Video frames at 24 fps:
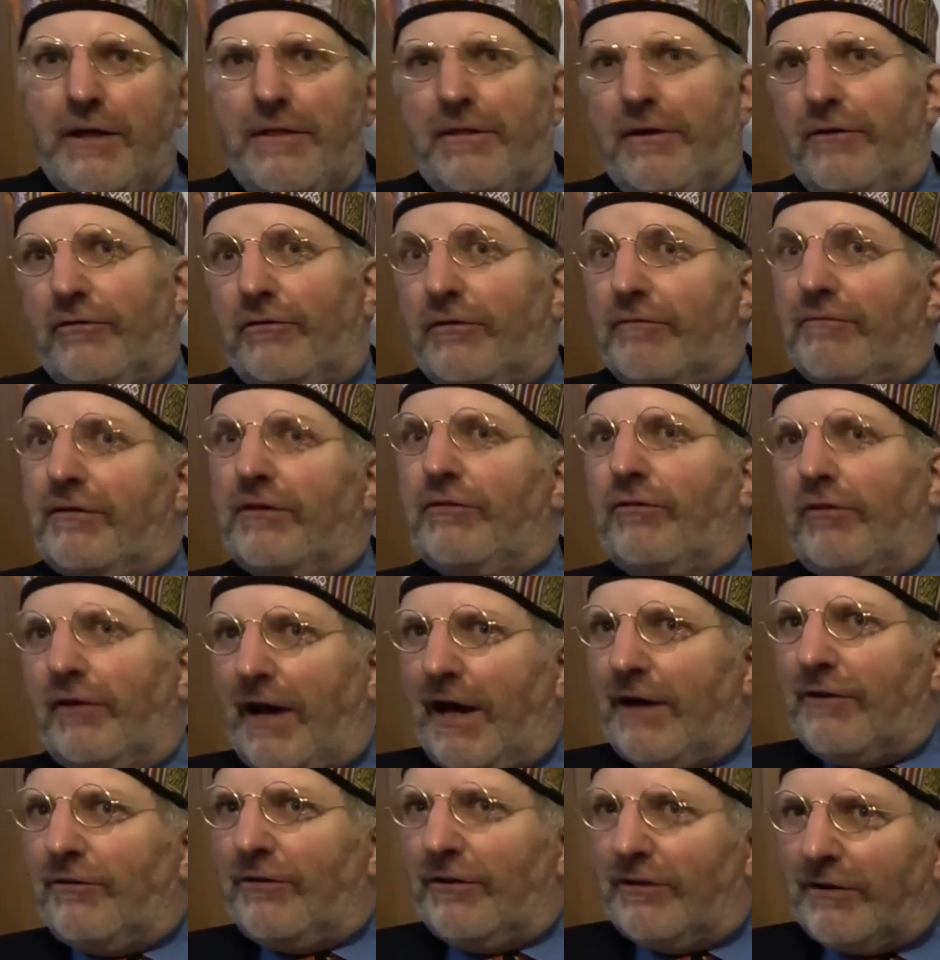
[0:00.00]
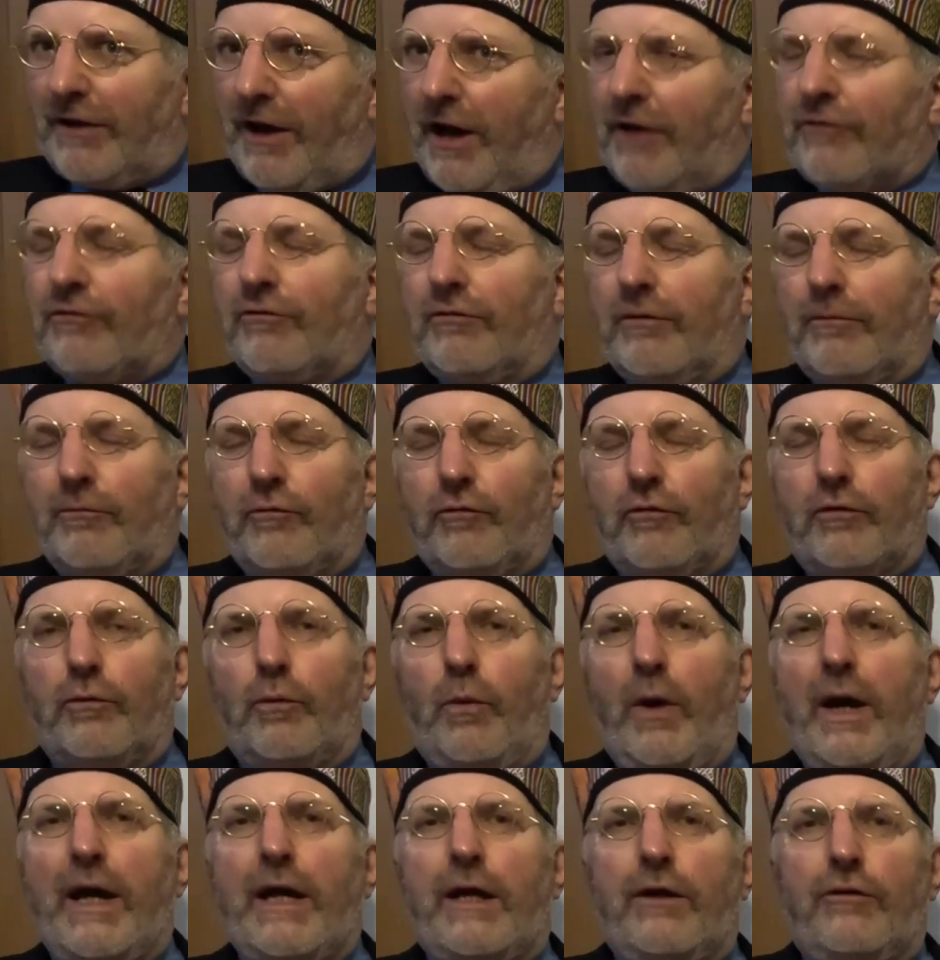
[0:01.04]
the sophisticated customs
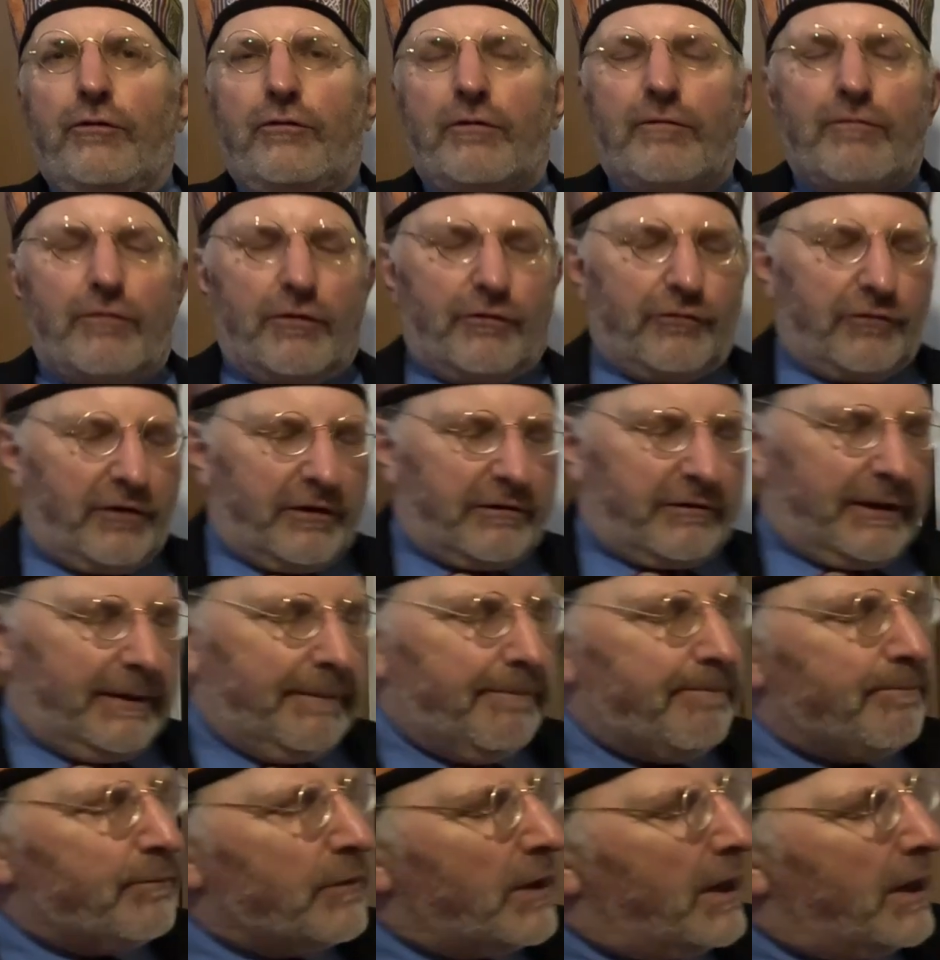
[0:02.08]
and ways of the city.